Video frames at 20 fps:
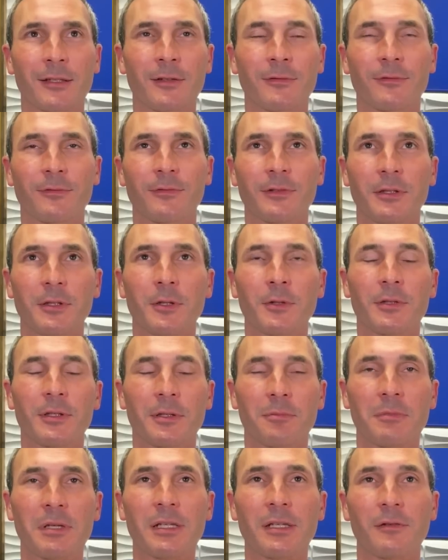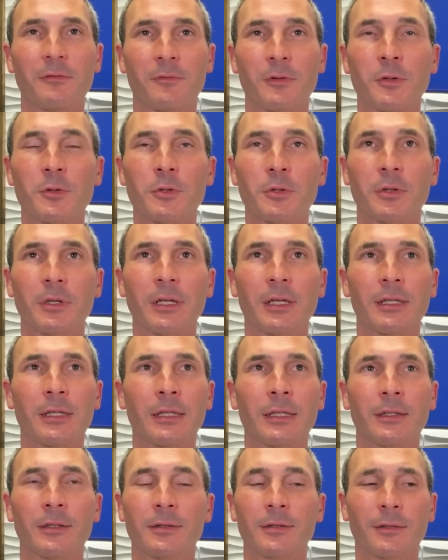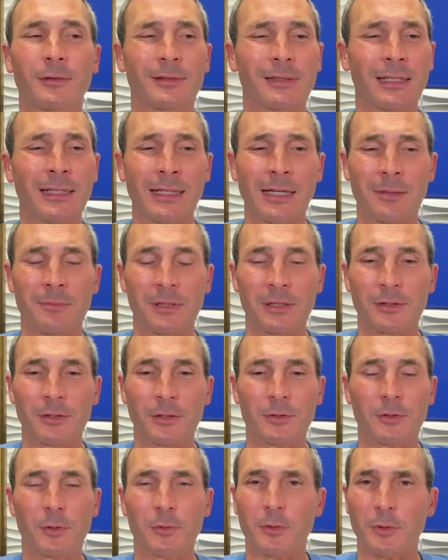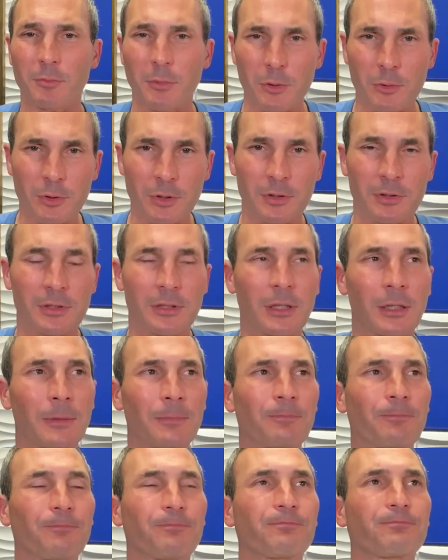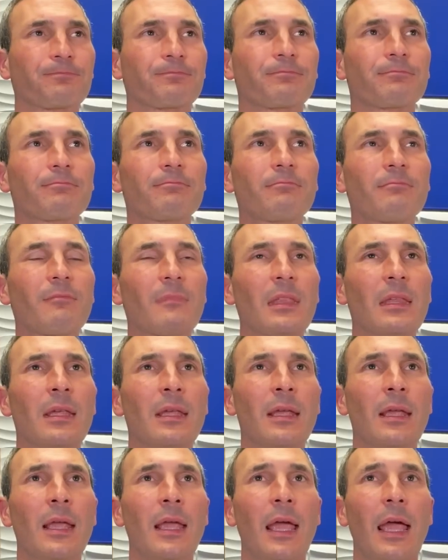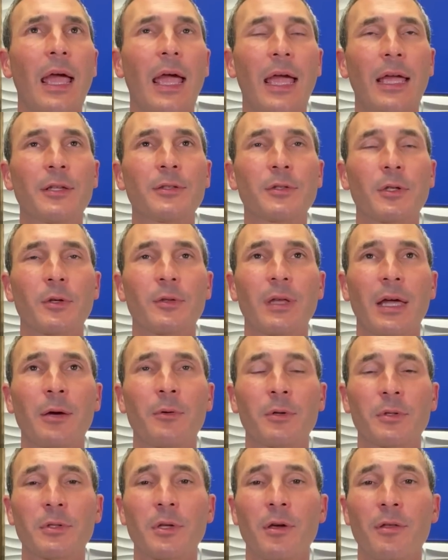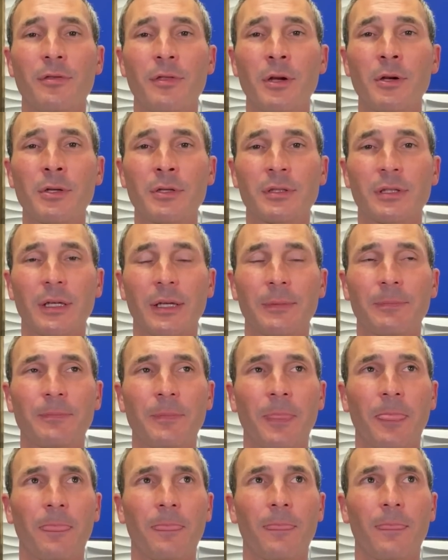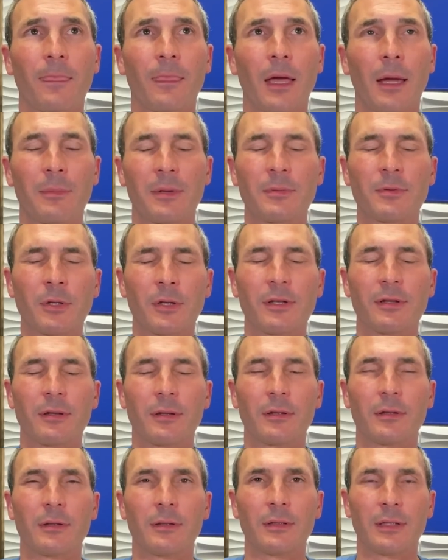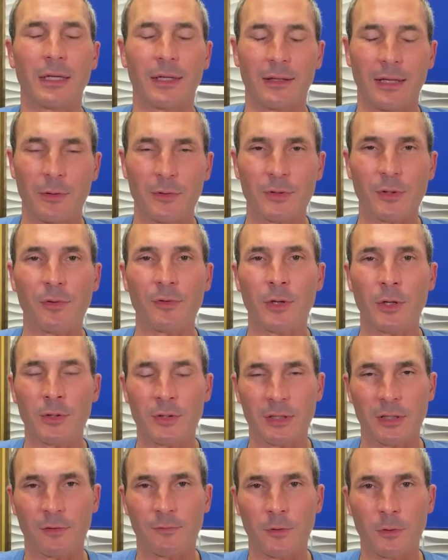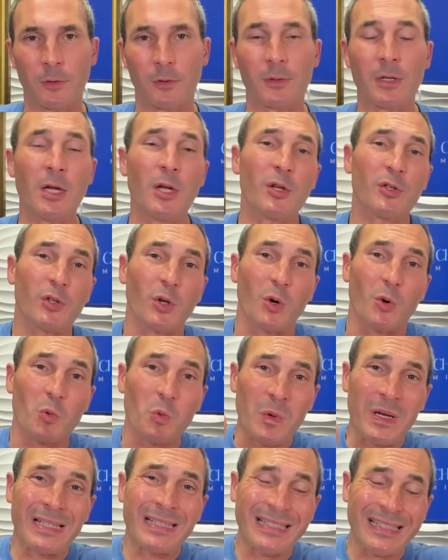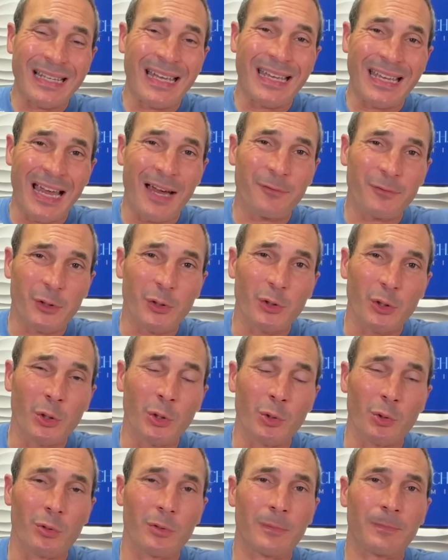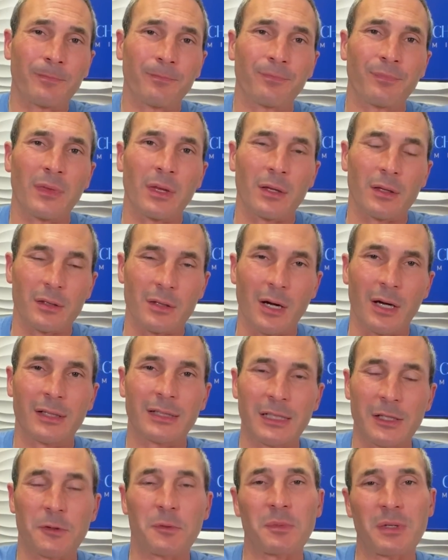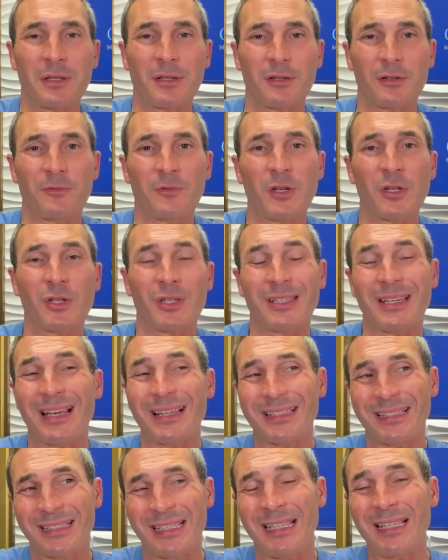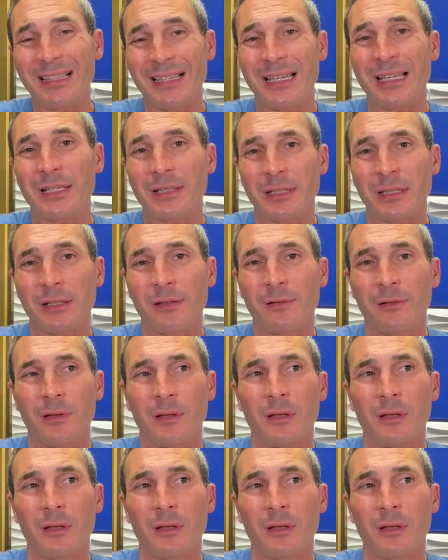of you know the immediate future hitting. And so, yeah, I mean, just those emotions come. And so that was on Thursday. I mean, I'm sorry. Yeah, that was on Thursday in the funeral. So on Wednesday afternoon, God gives me this vision. I see Lacy